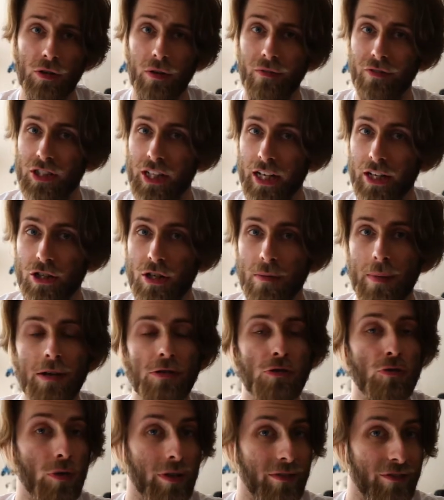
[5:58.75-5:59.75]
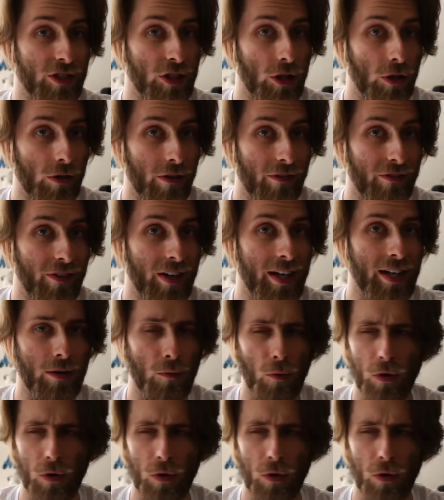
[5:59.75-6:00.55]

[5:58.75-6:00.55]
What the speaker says: conversation about street photography and